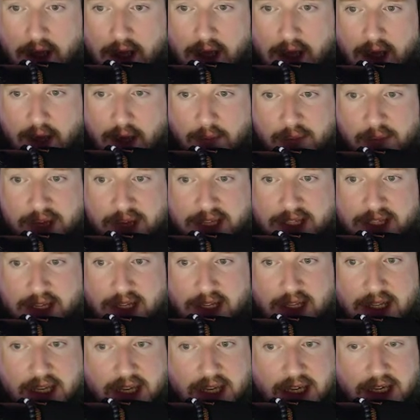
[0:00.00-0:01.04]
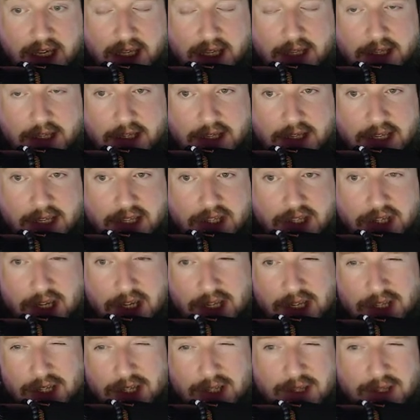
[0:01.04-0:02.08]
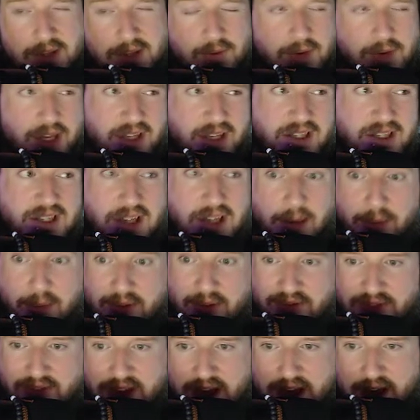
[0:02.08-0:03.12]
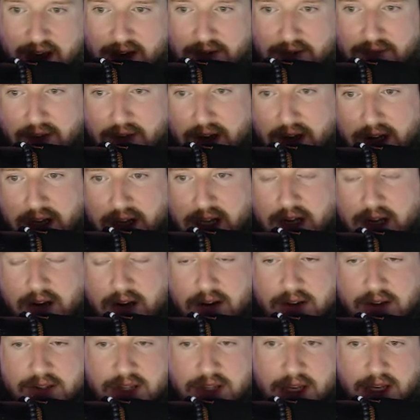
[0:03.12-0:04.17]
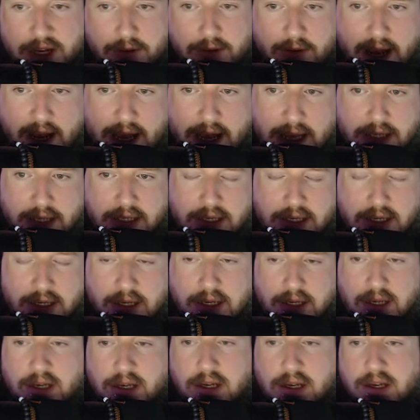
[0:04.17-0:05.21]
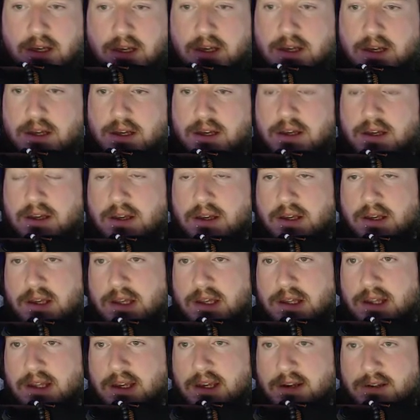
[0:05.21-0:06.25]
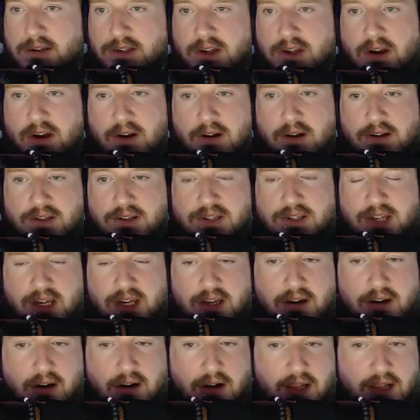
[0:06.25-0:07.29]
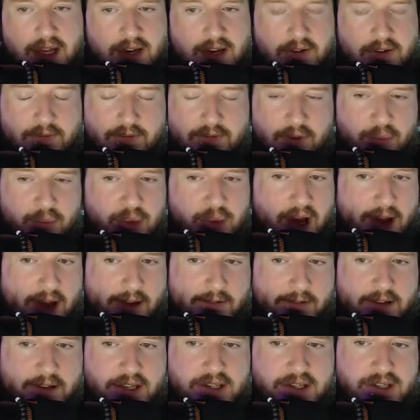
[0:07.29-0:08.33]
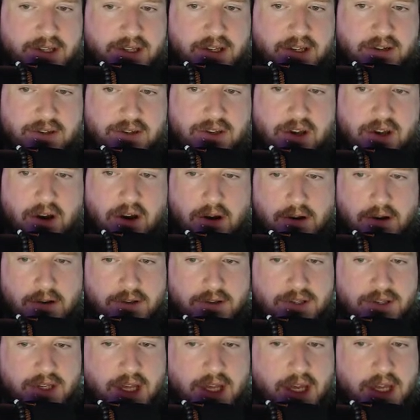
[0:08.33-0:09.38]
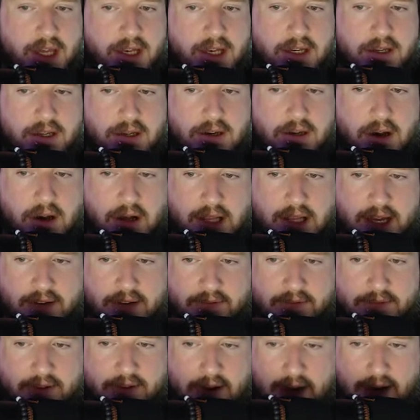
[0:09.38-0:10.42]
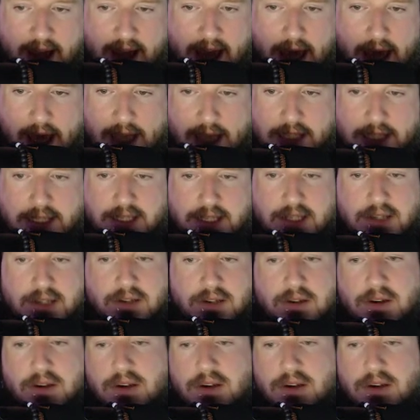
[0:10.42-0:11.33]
And basically, this changes the way some of the Unfinity cards interact. There's cards that call out for pirates. There's cards that call out for hats.